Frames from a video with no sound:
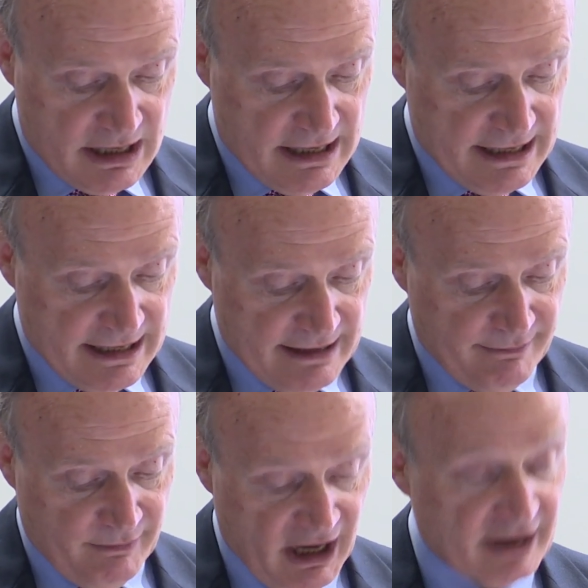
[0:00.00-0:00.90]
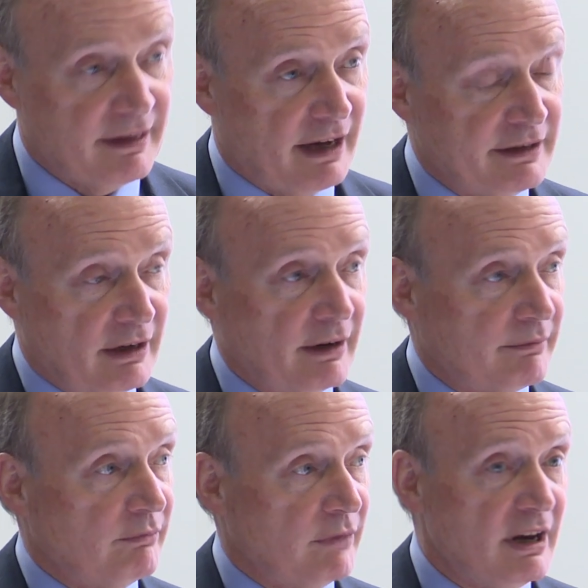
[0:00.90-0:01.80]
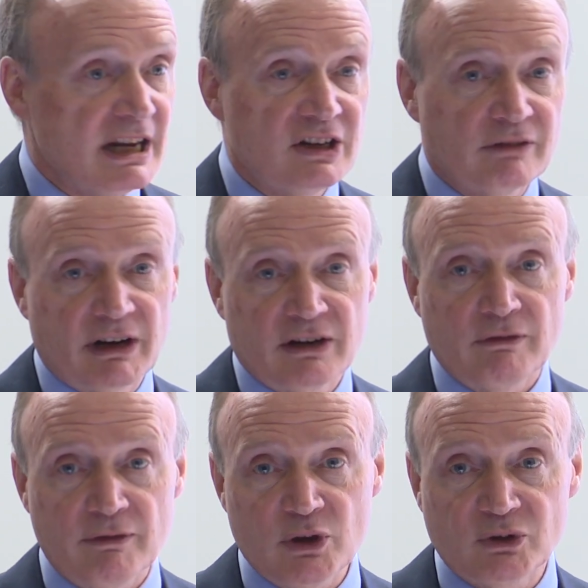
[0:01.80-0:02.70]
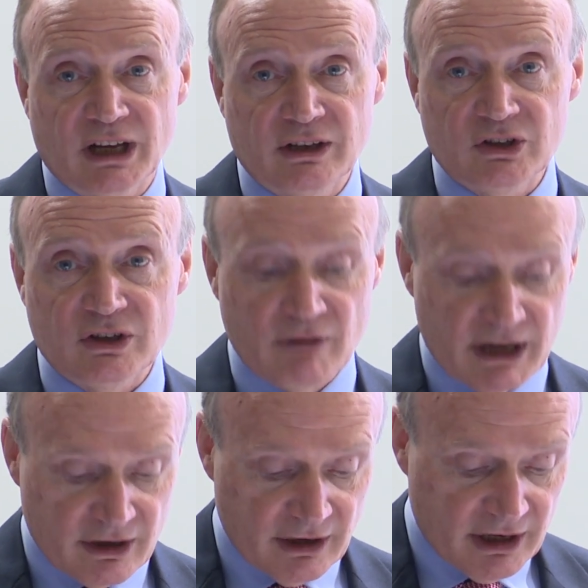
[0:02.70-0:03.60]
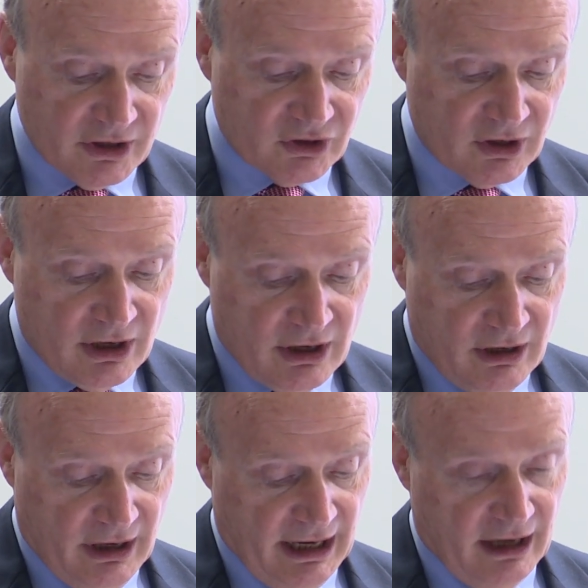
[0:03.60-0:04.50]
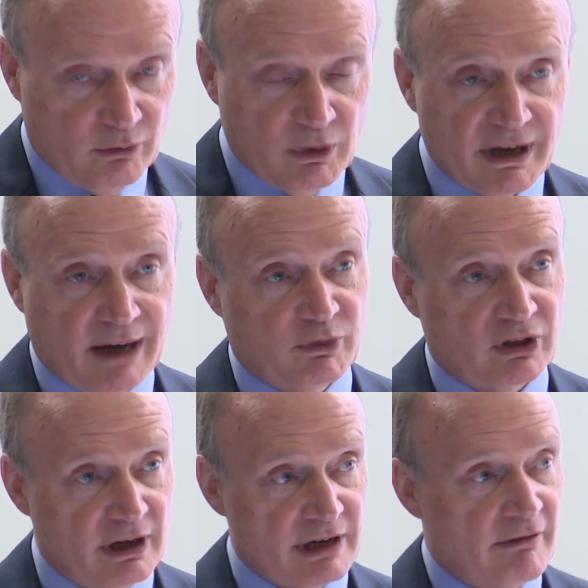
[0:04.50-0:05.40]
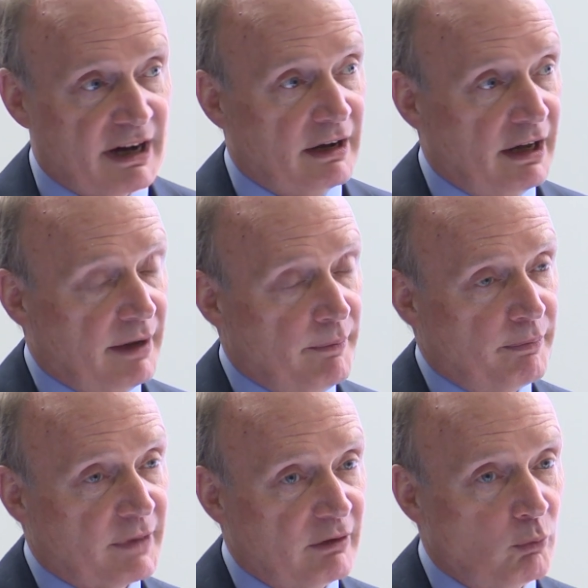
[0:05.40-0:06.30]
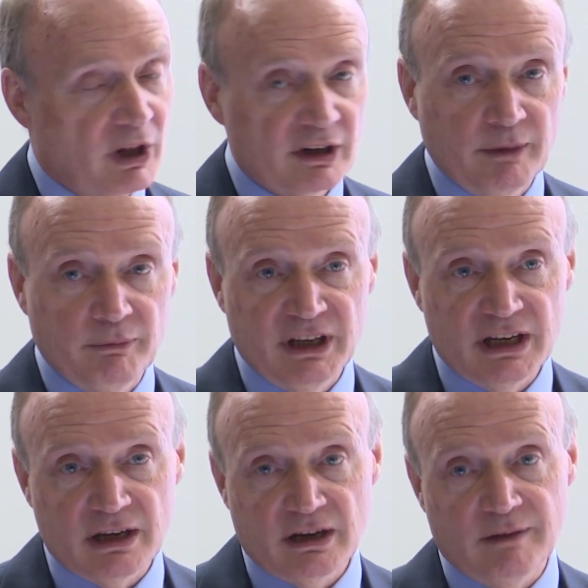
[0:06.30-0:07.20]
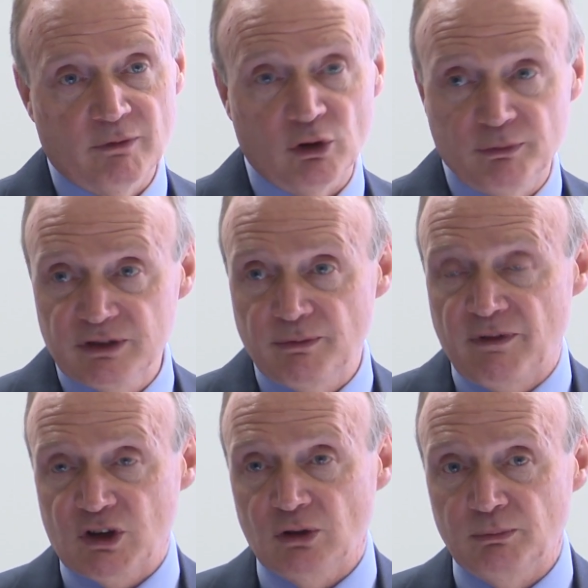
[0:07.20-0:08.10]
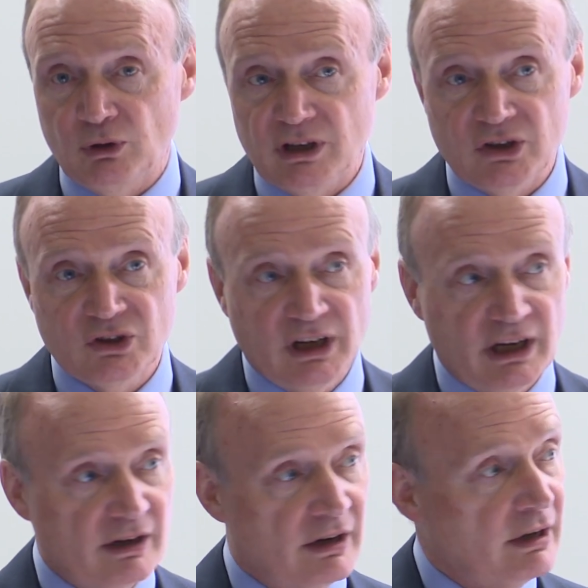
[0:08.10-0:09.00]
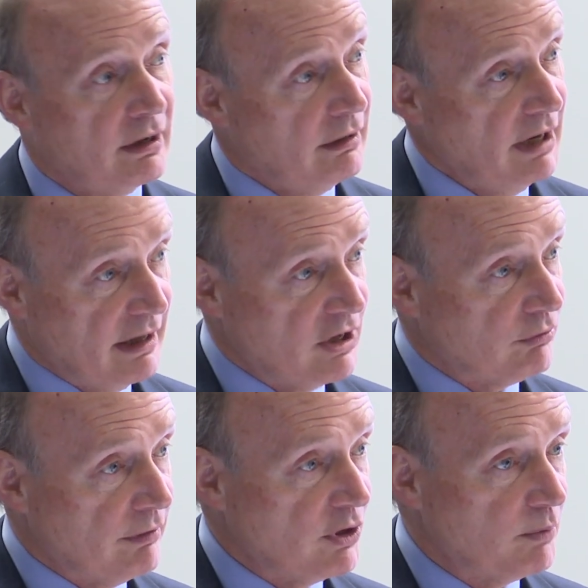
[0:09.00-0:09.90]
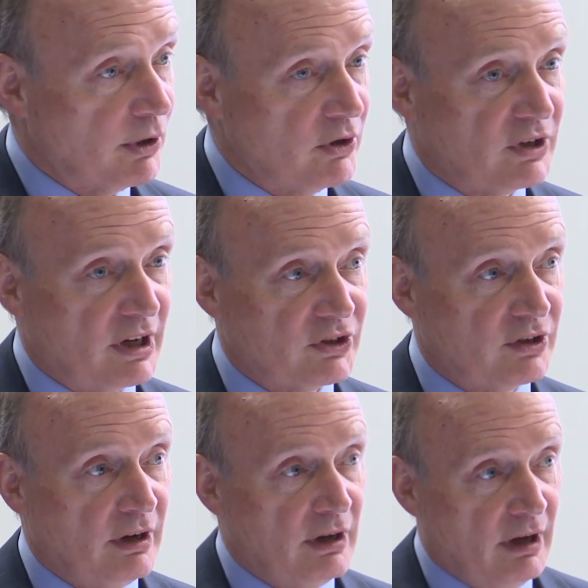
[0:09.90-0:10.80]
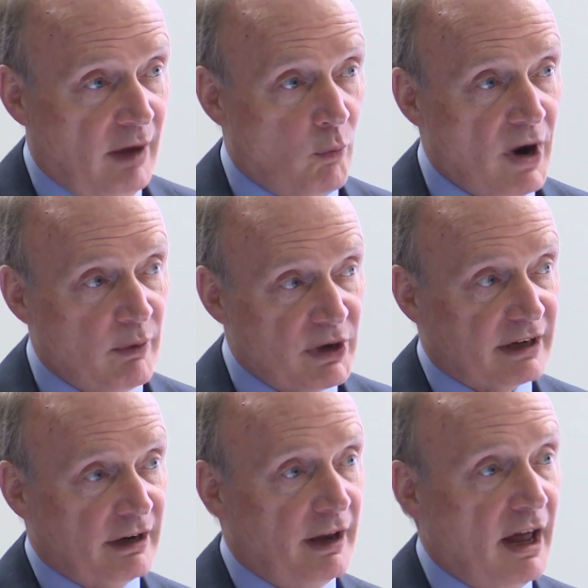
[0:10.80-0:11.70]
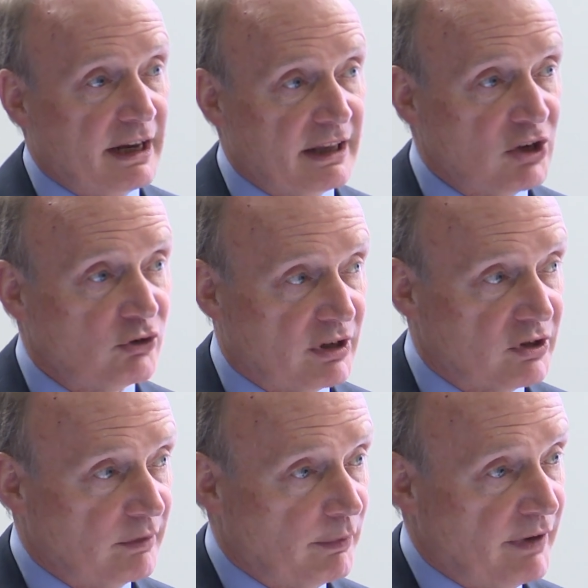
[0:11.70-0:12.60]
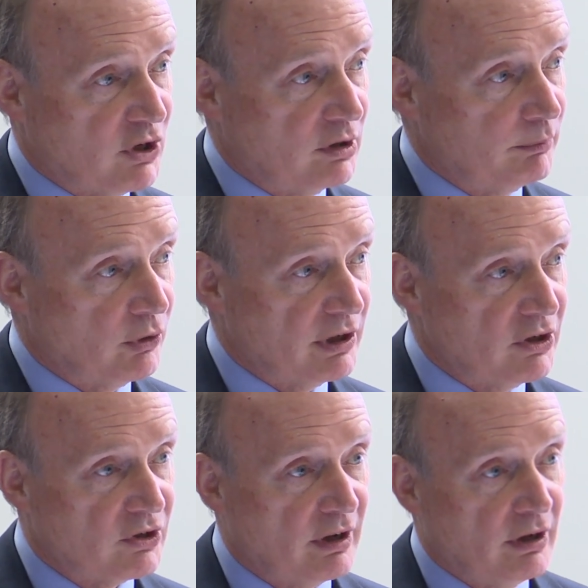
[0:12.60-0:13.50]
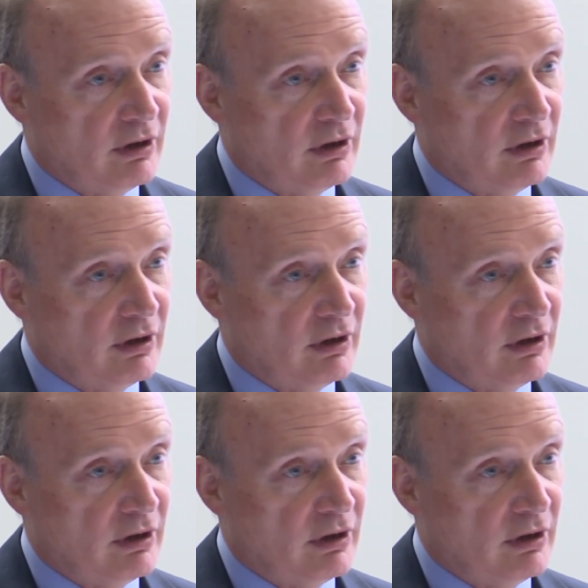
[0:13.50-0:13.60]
the need to review standards is recognised, and we absolutely welcome the involvement of professional bodies in this review process. And where we can align the interests of professional bodies